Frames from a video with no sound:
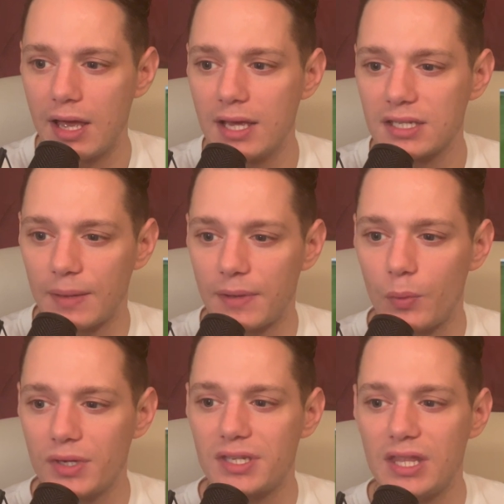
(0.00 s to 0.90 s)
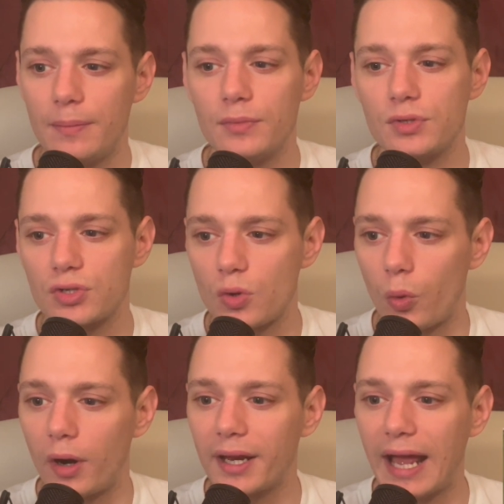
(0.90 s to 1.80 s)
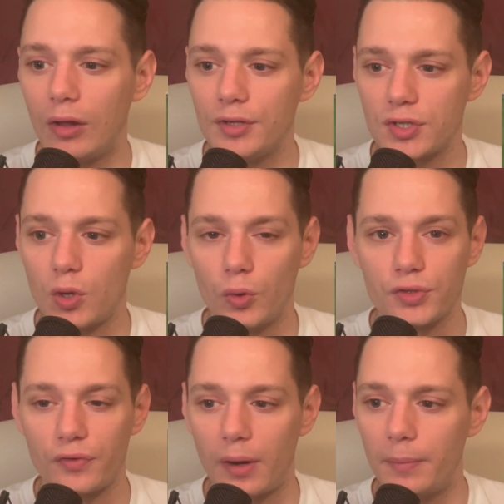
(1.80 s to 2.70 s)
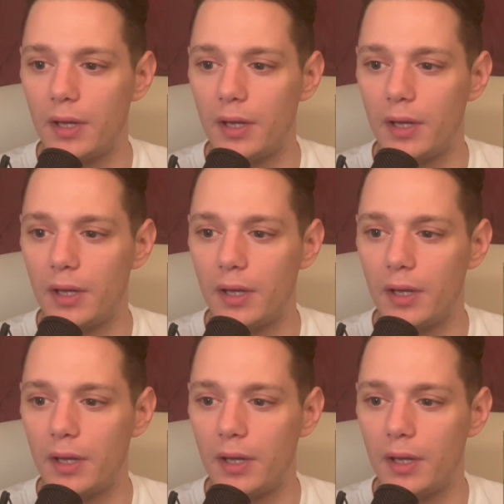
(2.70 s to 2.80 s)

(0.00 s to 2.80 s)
something we see them score countless goals from.